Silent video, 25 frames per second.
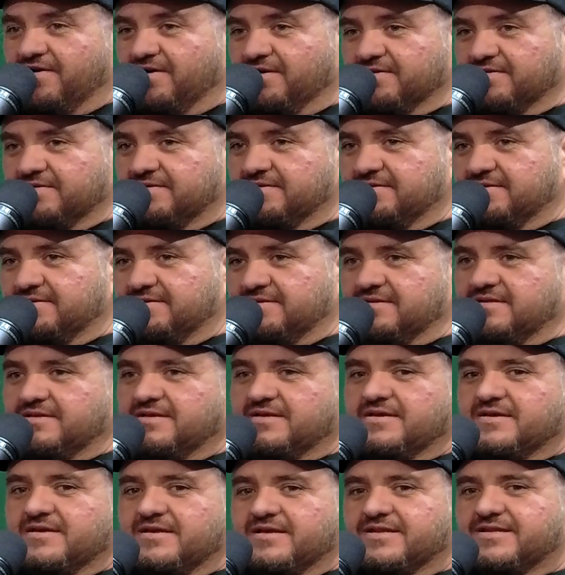
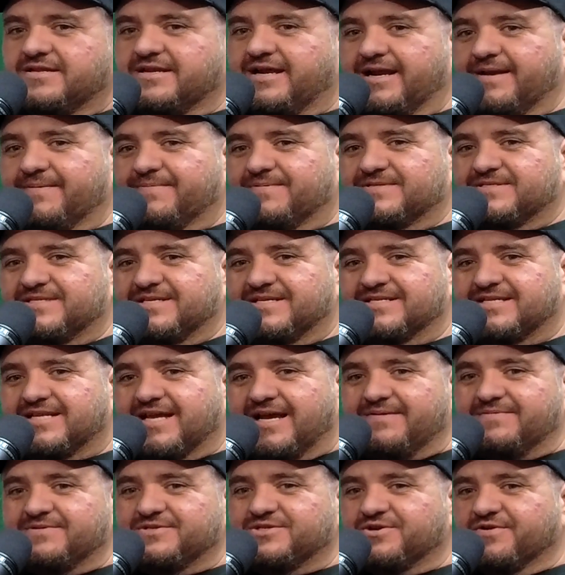90% of the
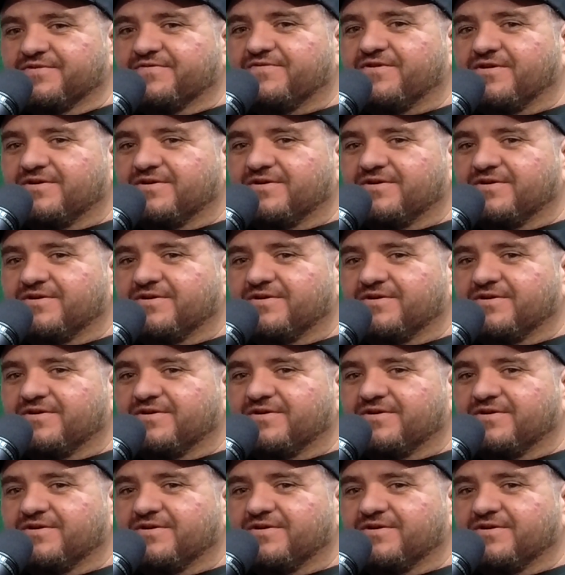time is your fault.